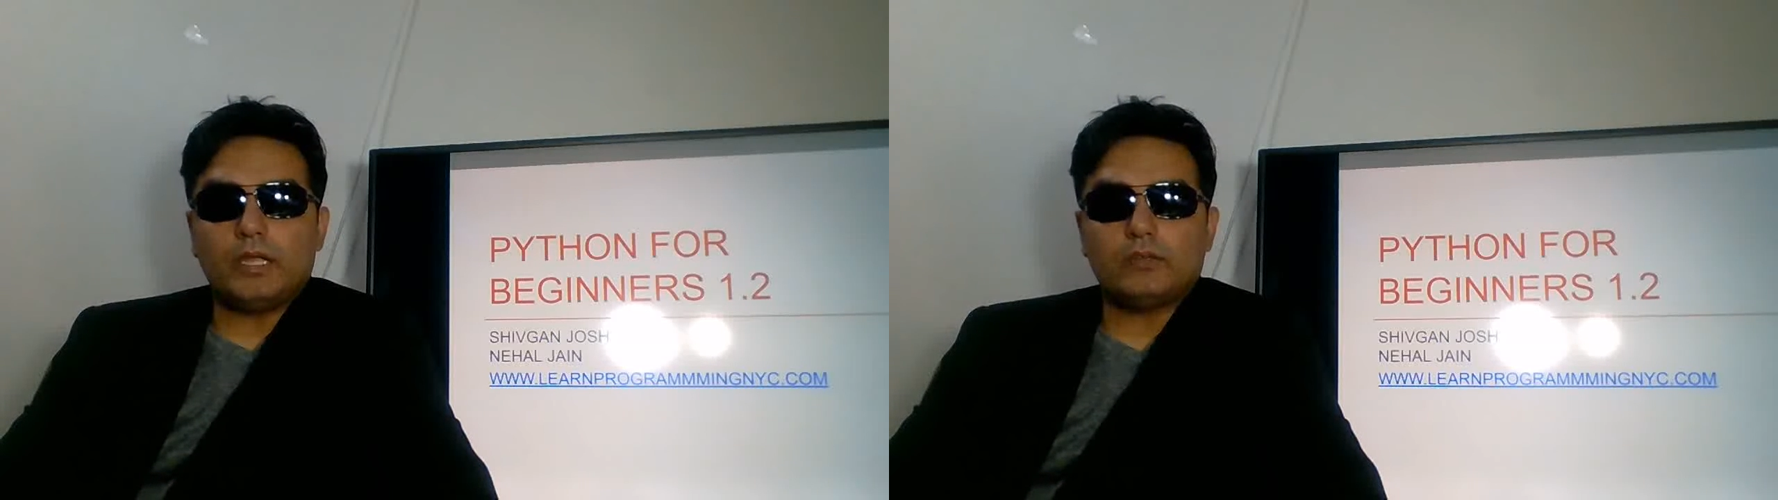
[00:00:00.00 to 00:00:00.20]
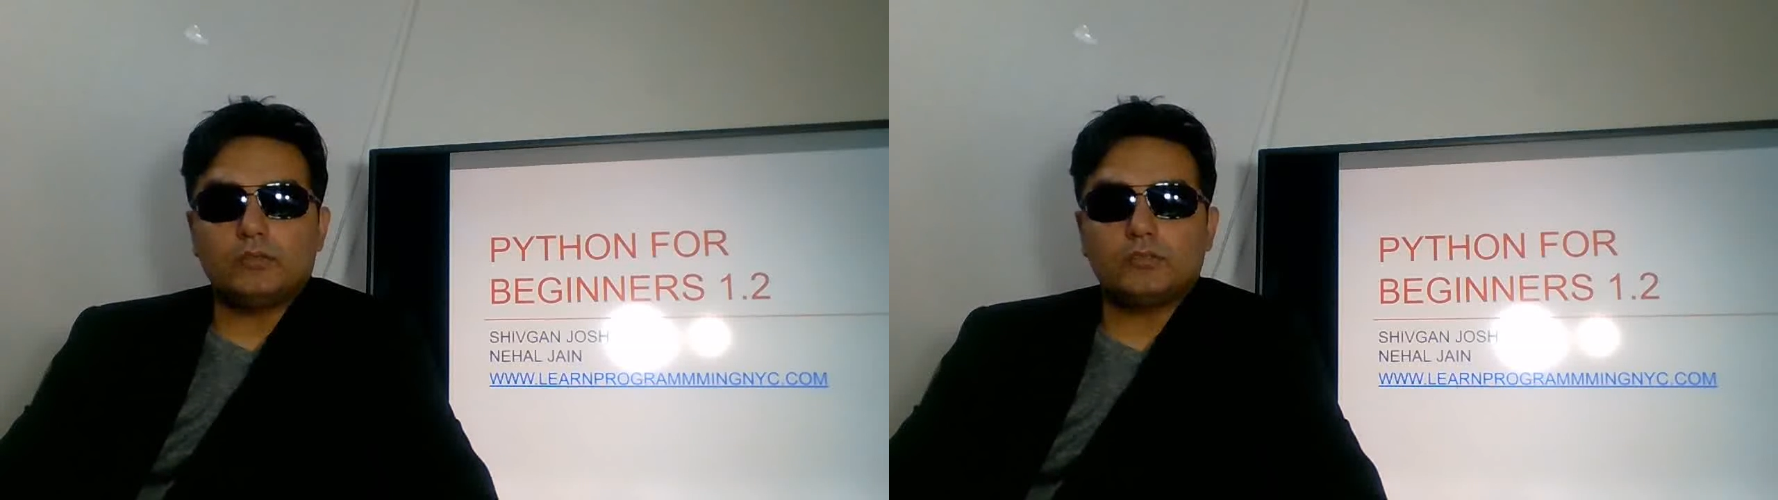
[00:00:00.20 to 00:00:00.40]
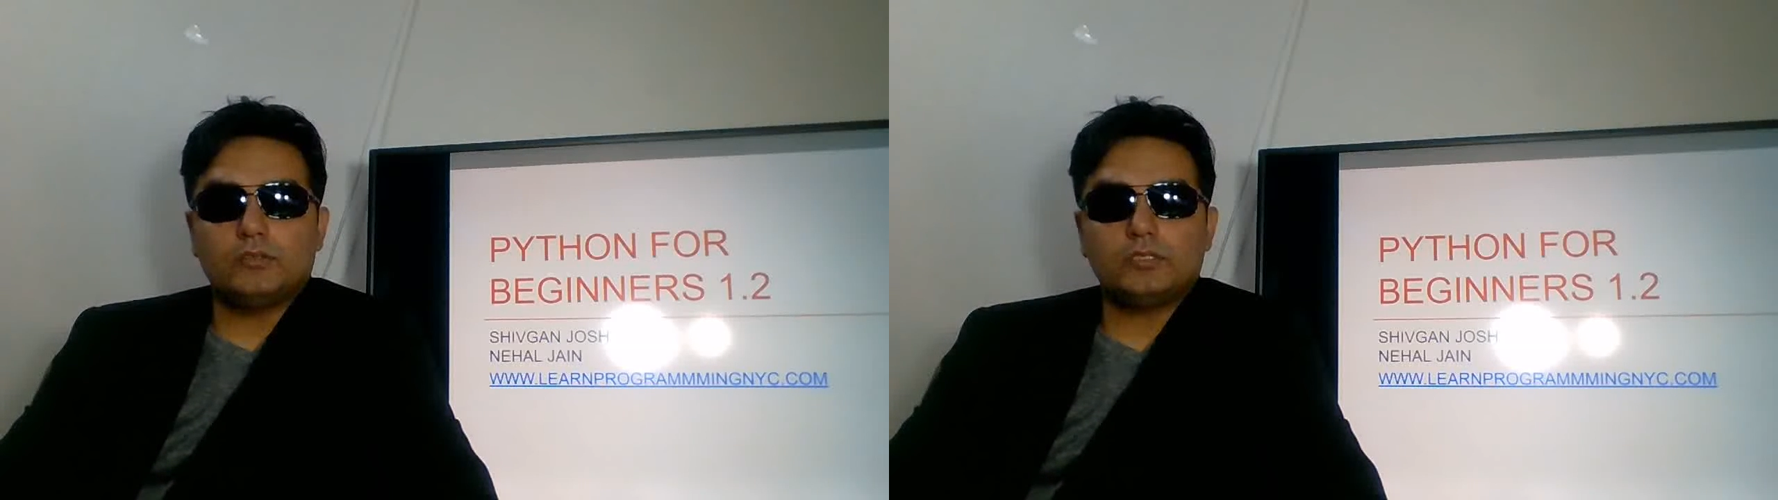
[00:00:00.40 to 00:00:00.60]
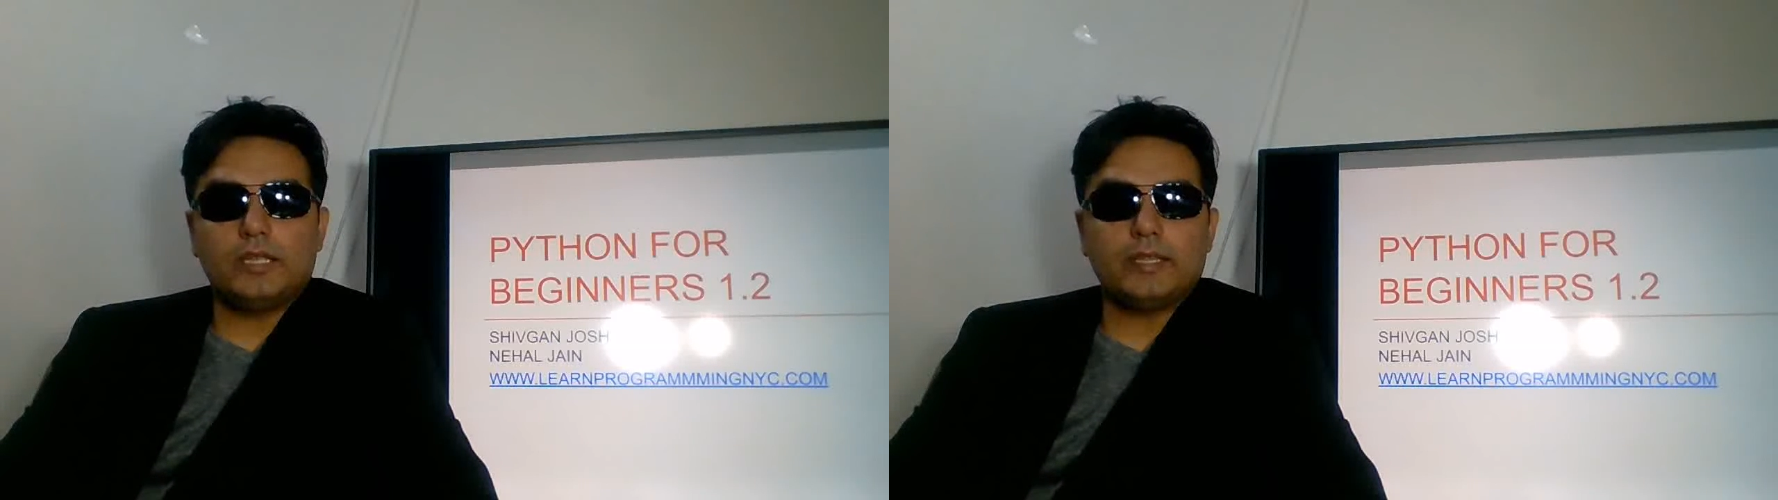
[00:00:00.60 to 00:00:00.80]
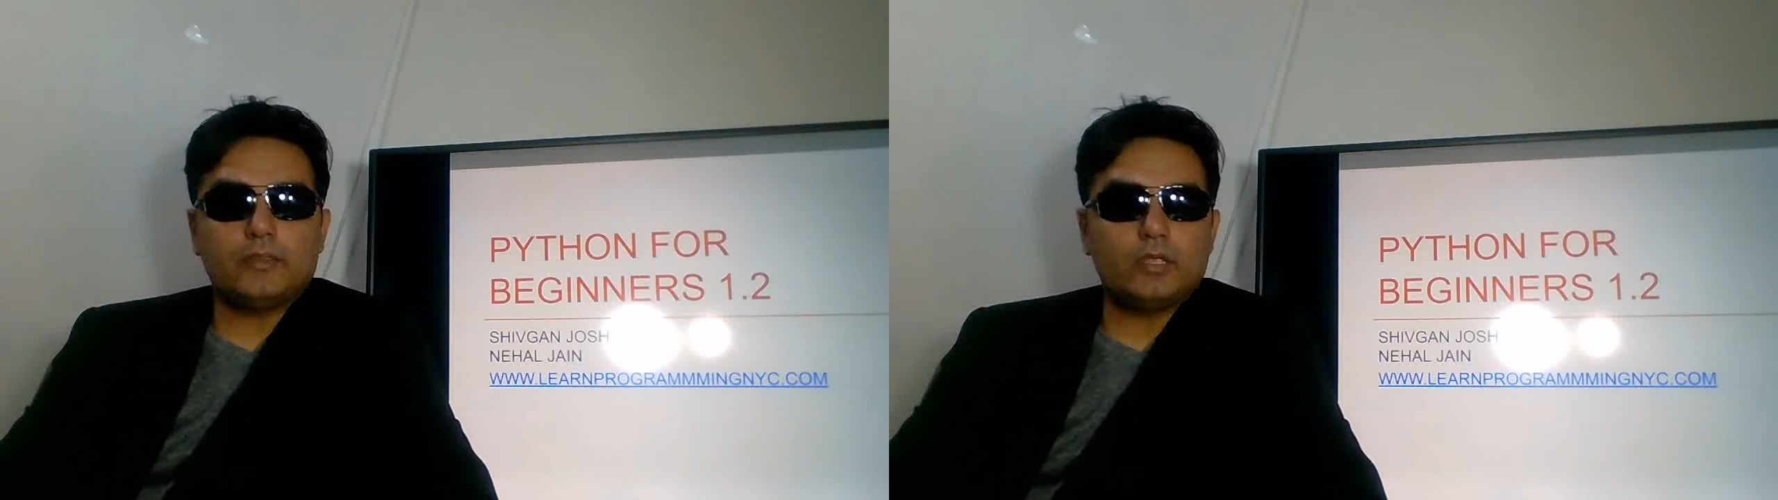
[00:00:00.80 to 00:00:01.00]
my course
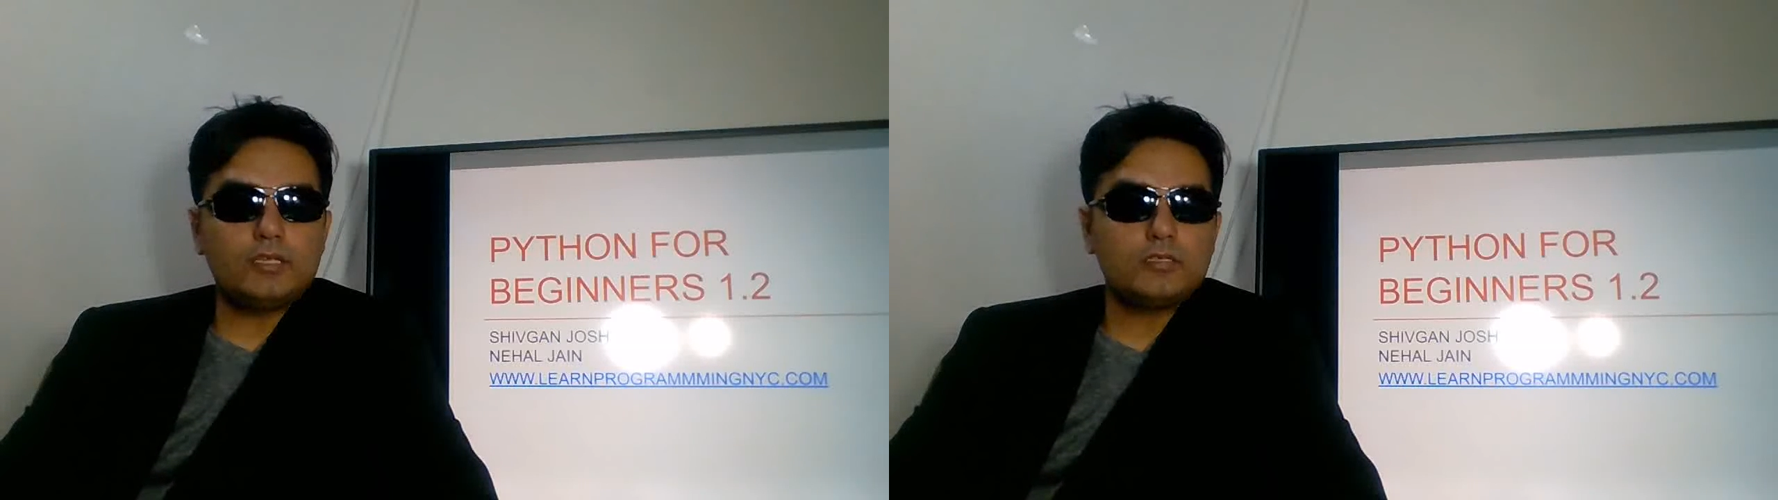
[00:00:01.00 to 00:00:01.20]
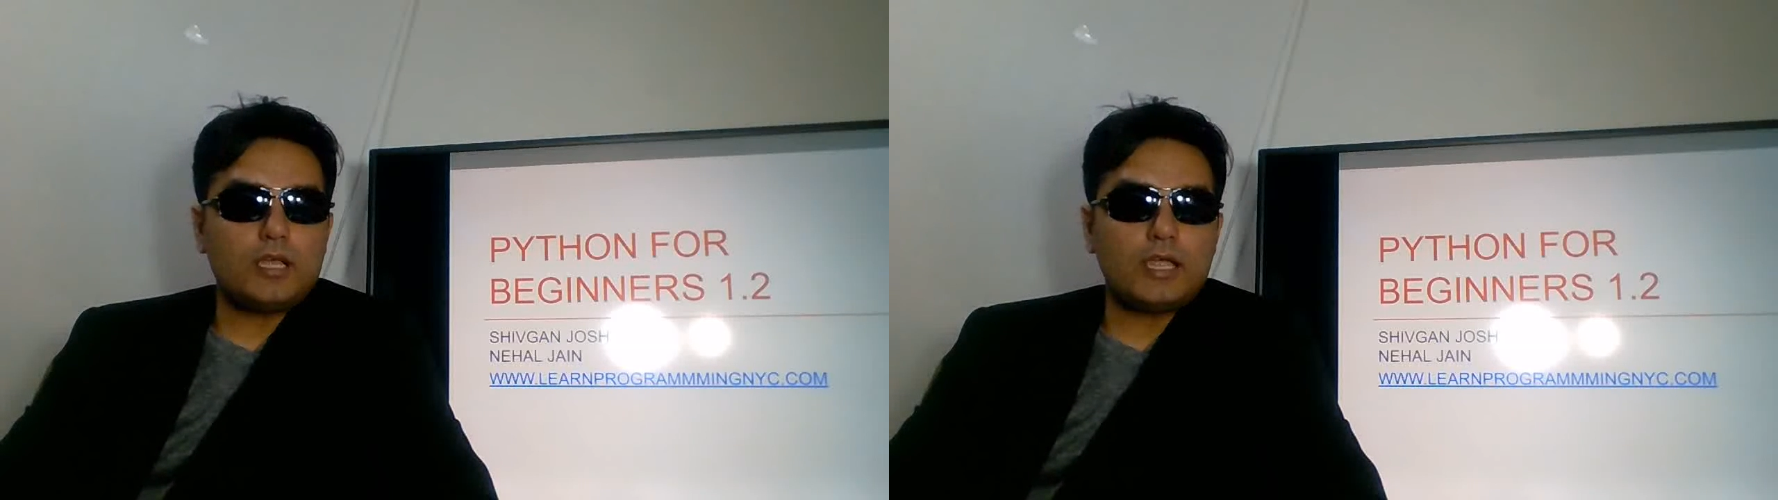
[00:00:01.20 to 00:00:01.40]
goes like this.